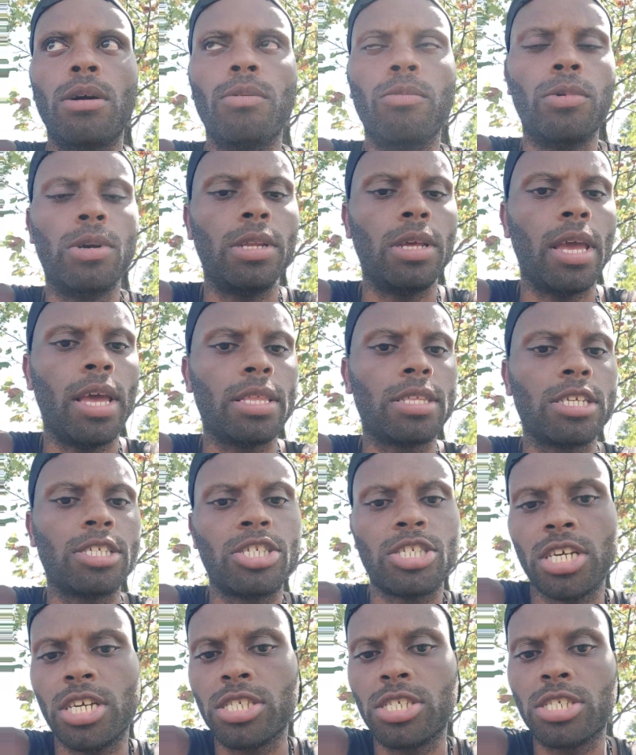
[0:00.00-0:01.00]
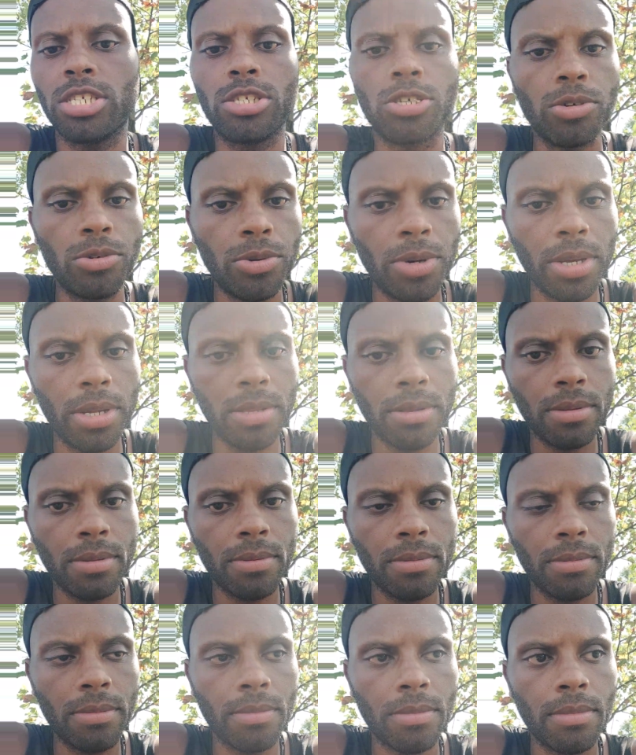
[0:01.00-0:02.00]
when he had the chance to do it.
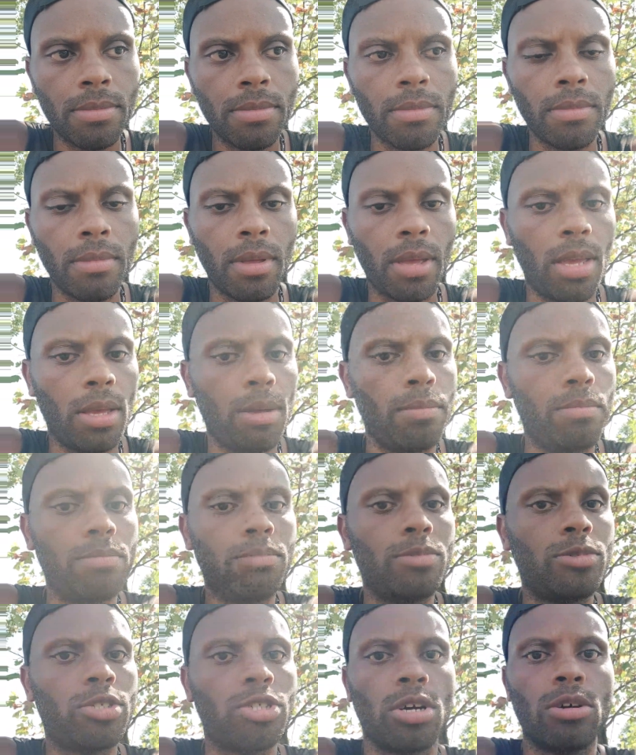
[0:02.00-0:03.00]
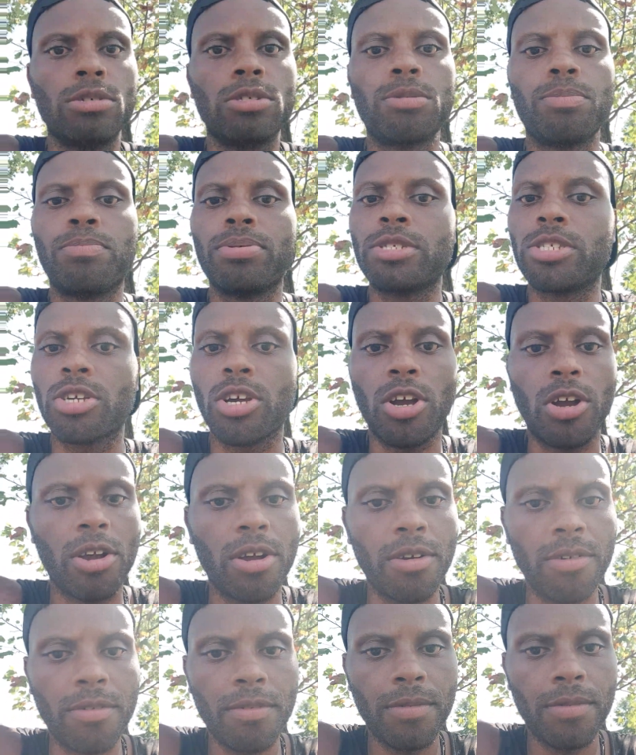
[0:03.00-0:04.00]
He chose to
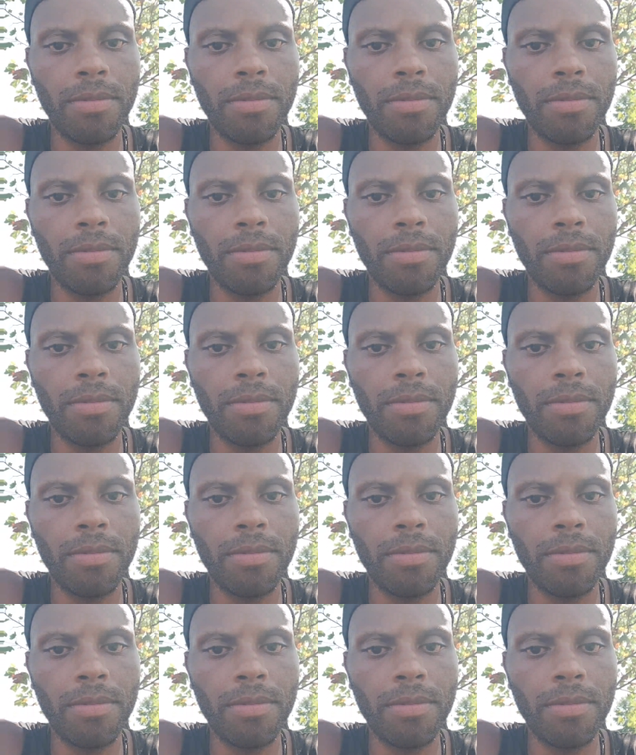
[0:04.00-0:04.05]
preserve.